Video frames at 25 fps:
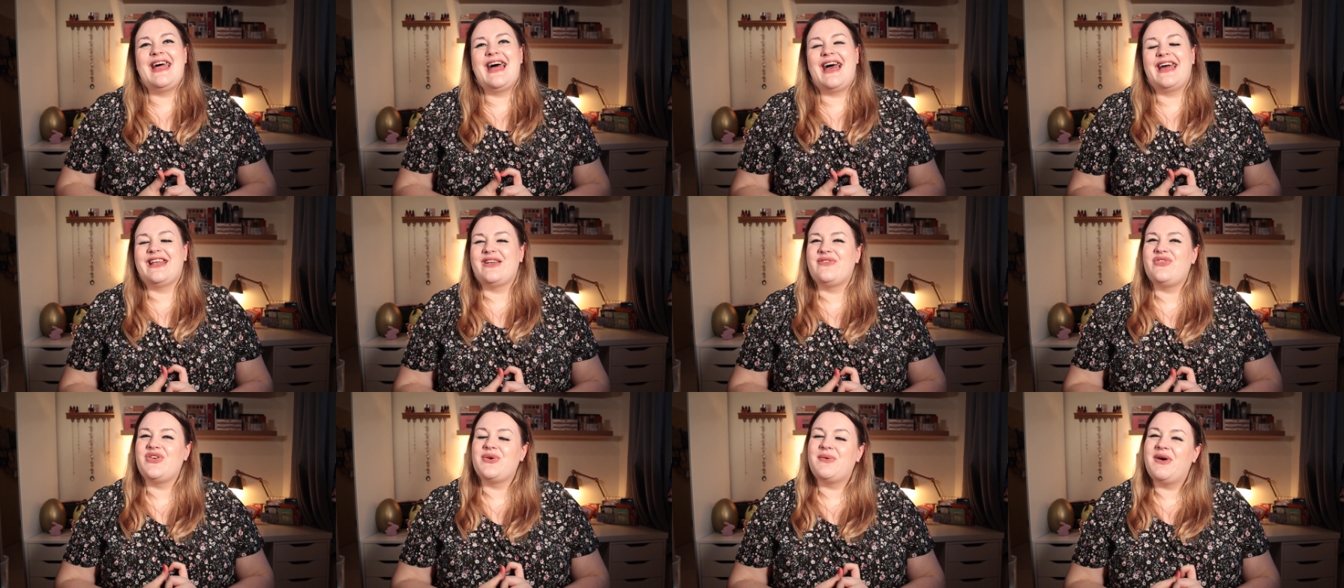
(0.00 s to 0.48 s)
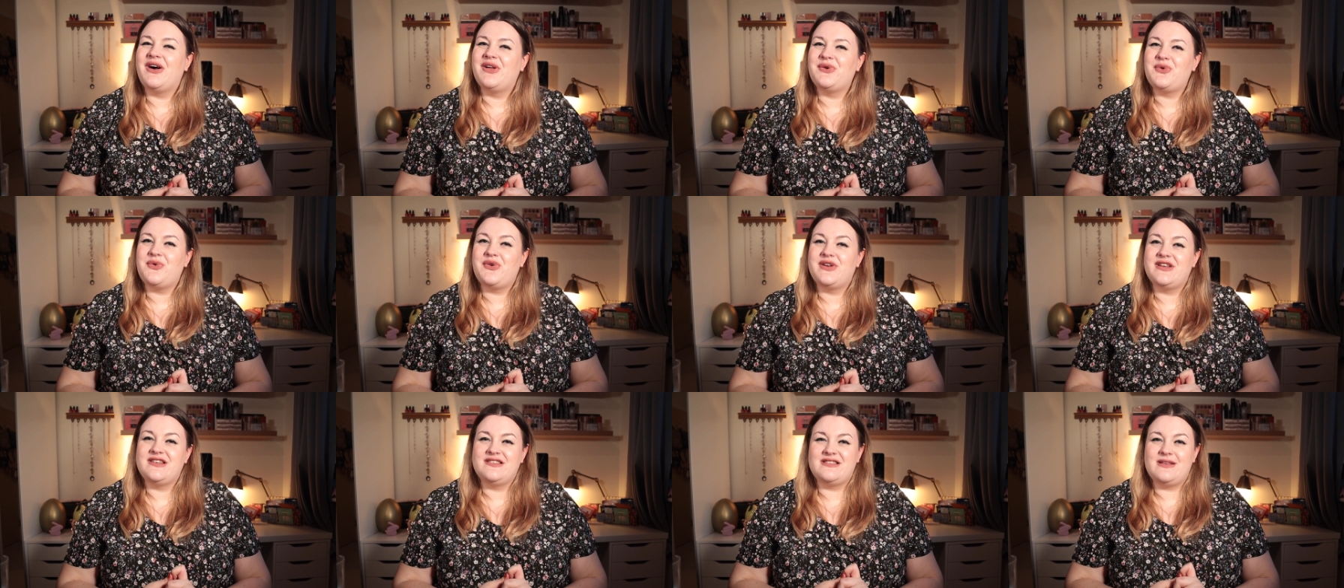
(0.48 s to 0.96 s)
And if you aren't
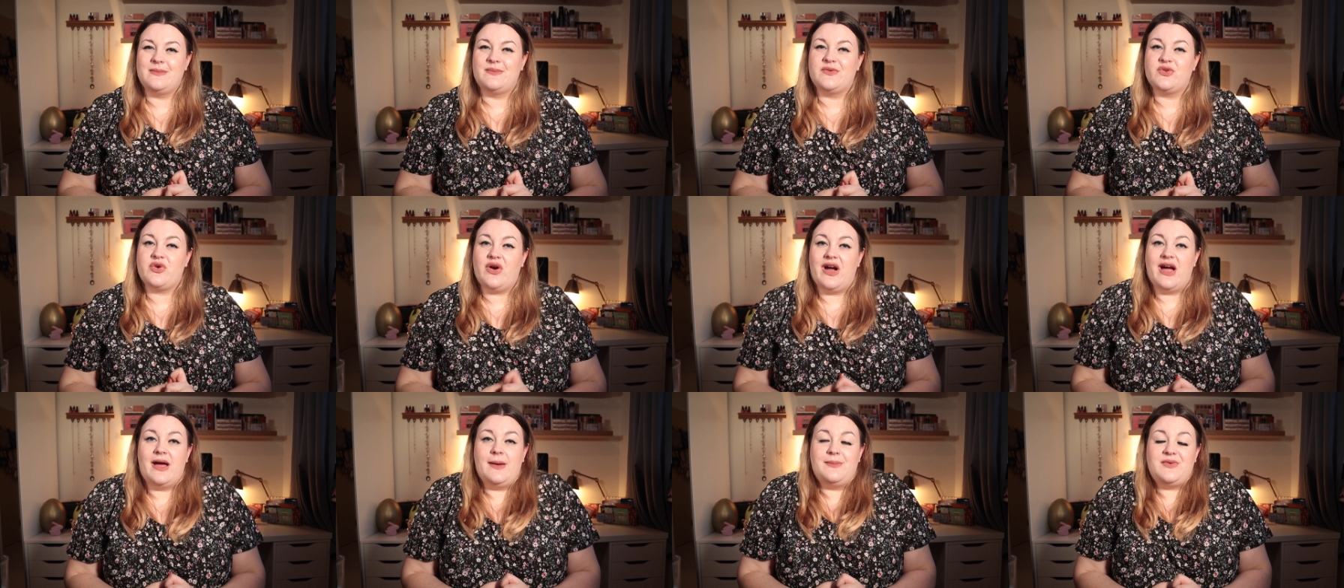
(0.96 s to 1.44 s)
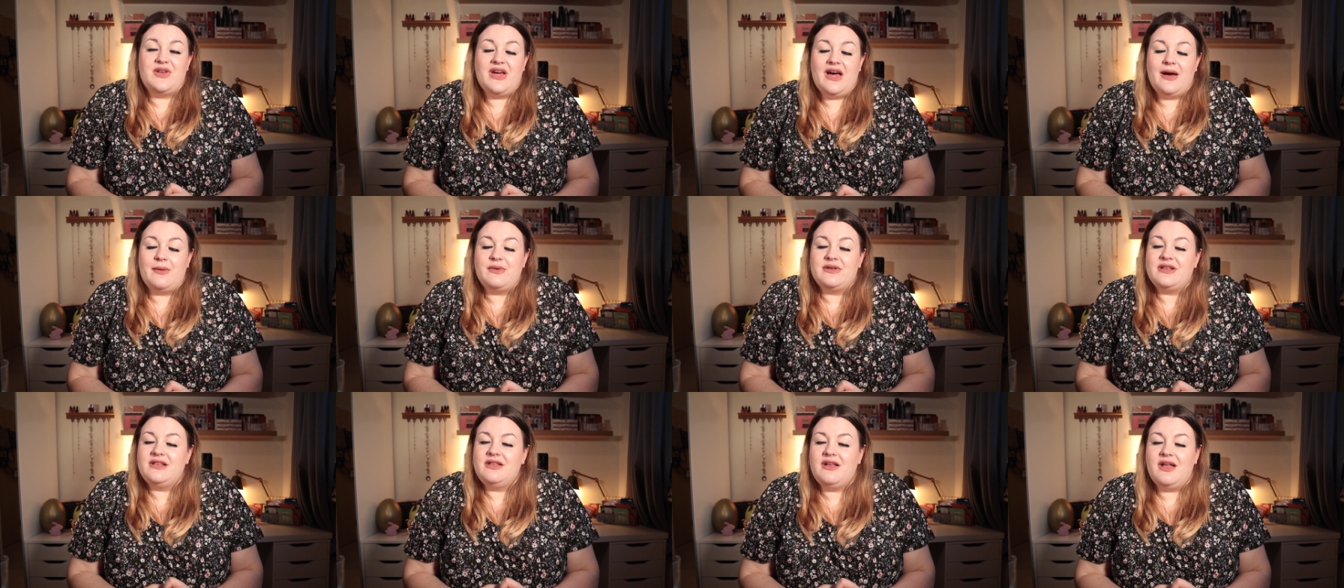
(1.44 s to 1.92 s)
already subscribed,
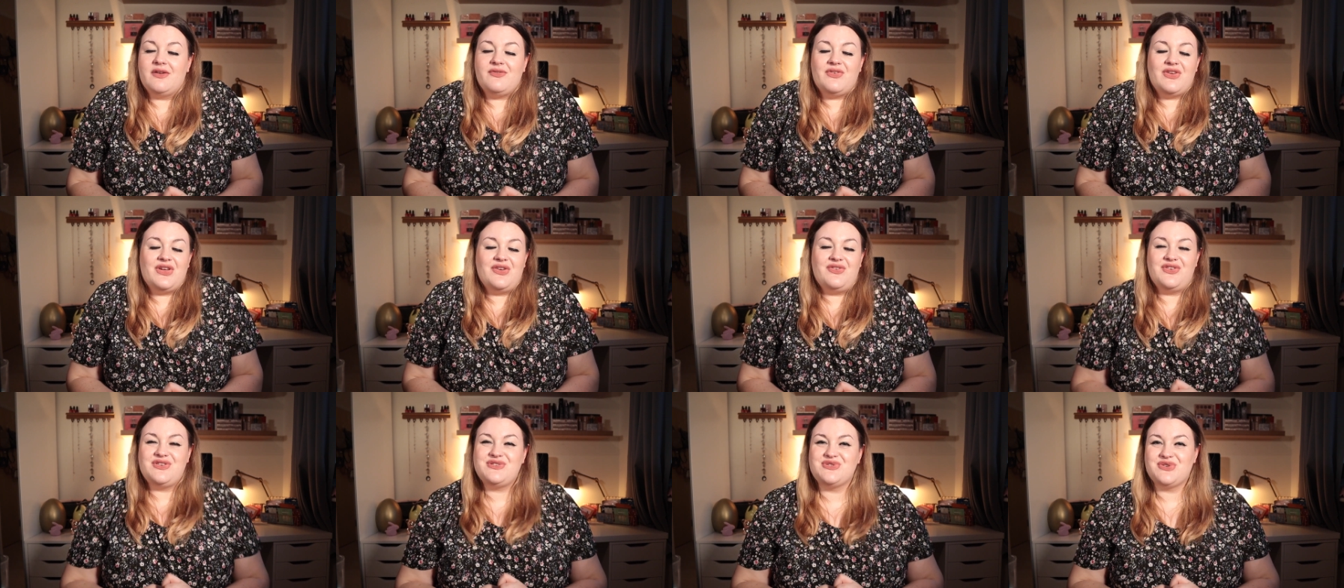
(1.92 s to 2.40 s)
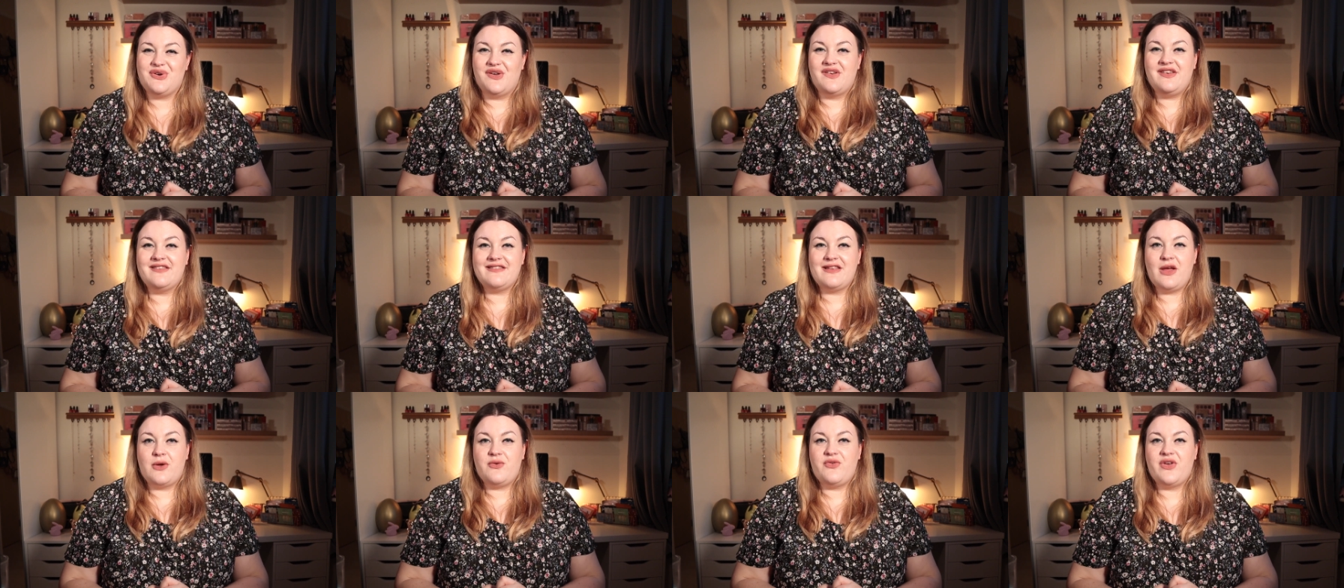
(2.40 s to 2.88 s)
I would love it if you
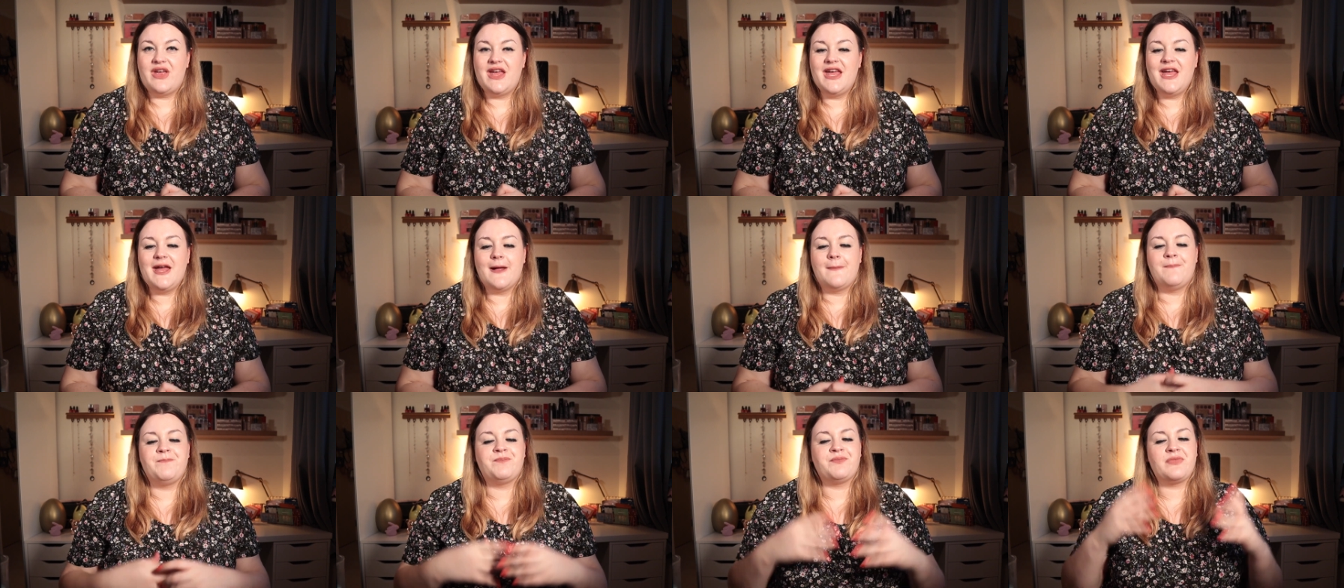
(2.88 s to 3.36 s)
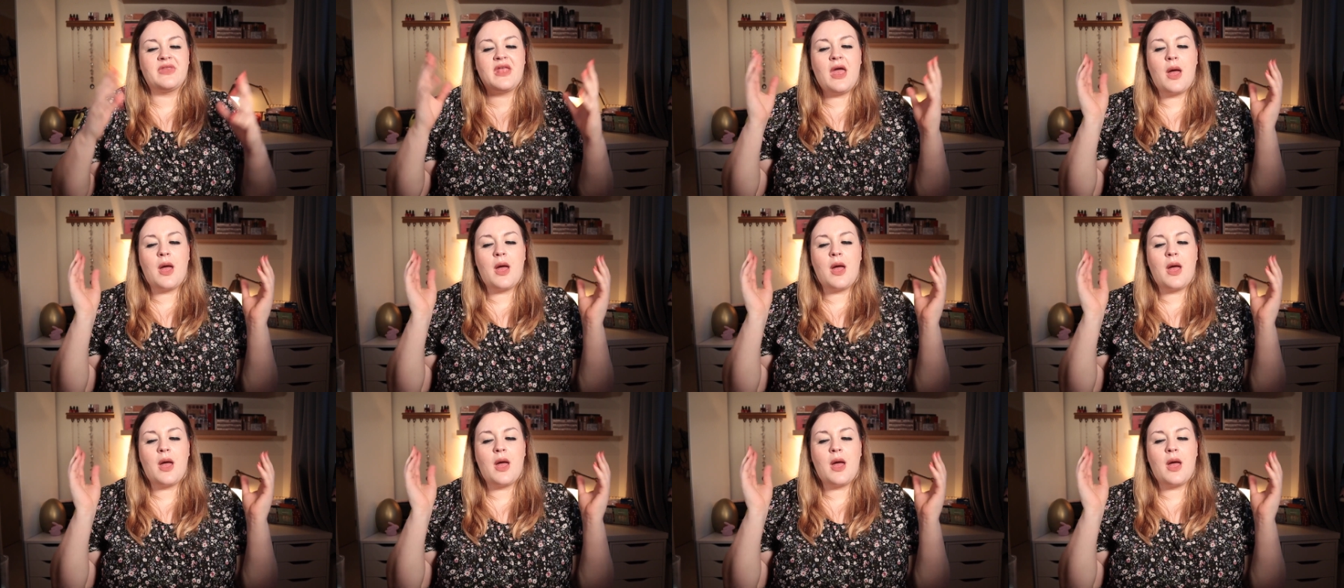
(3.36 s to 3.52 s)
joined us over here.